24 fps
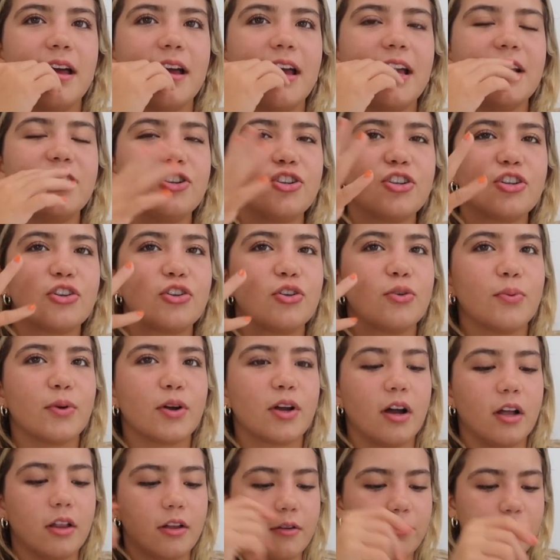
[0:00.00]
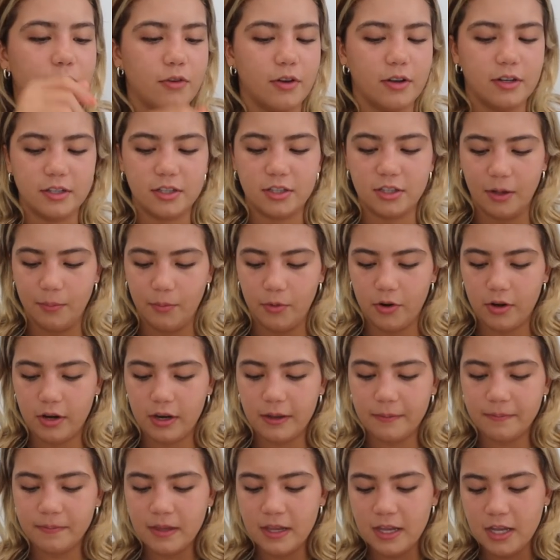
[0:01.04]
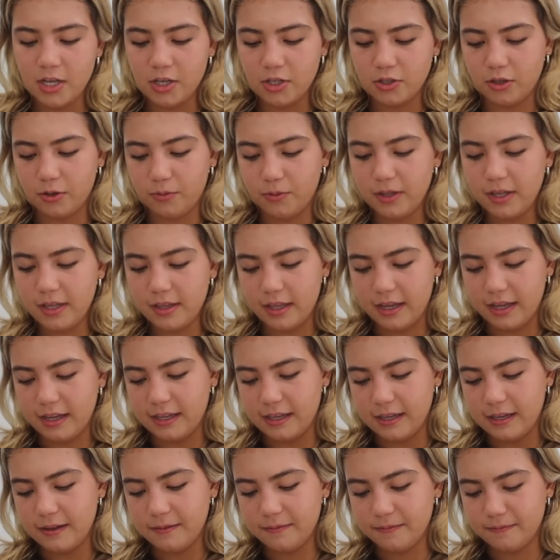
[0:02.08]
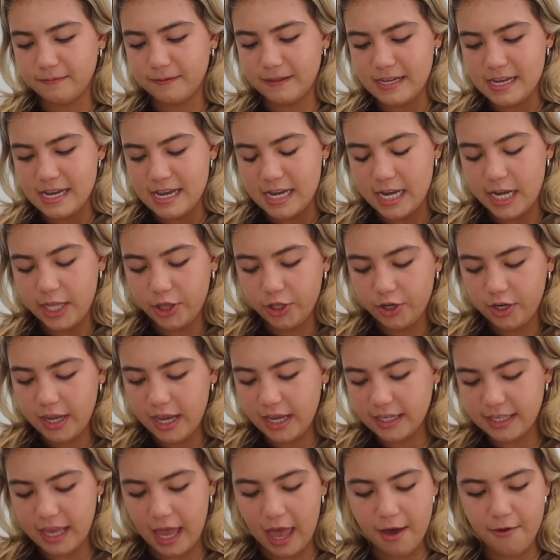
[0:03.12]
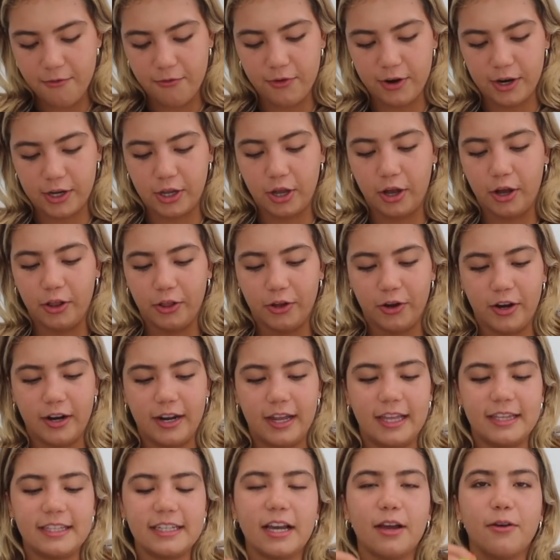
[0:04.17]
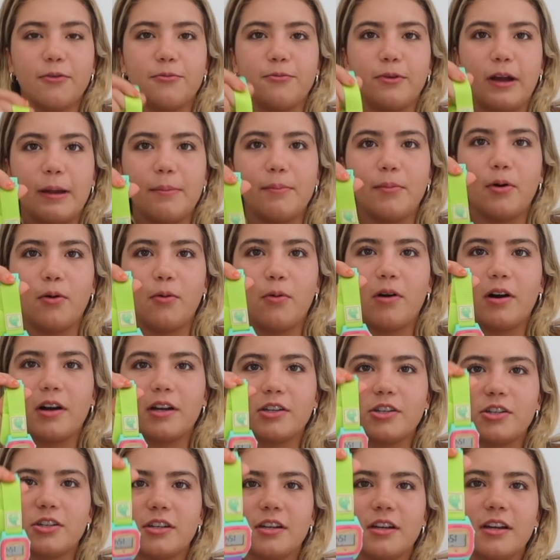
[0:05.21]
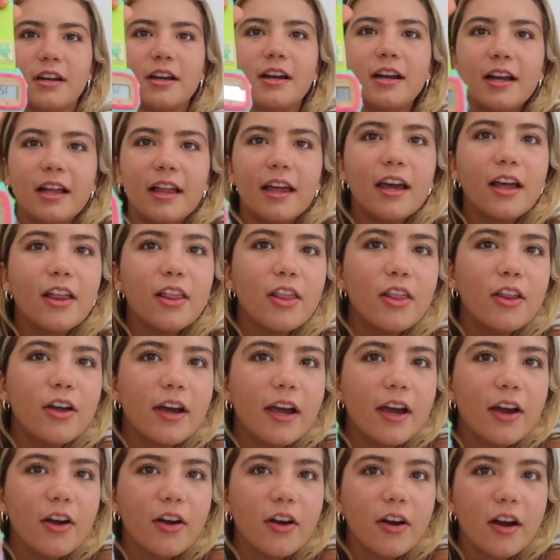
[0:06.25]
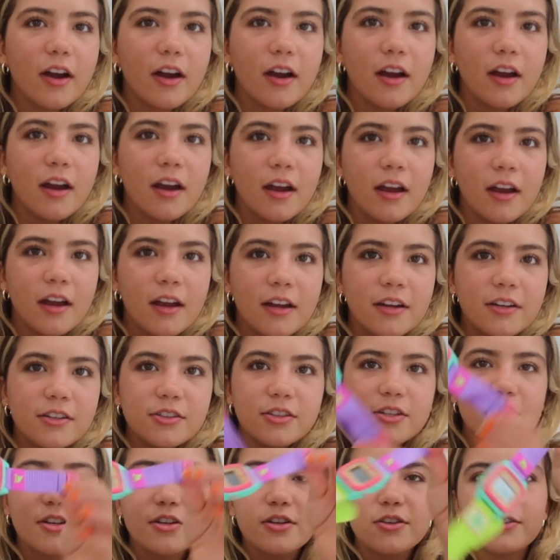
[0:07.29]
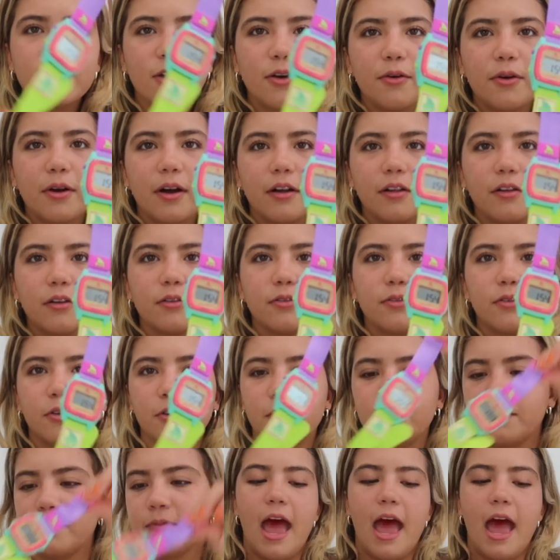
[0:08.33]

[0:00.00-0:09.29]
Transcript: It's just super colorful and summery. So I really like it. It literally has every color on it. It's like a rainbow watch. Like, look at her. She's so colorful.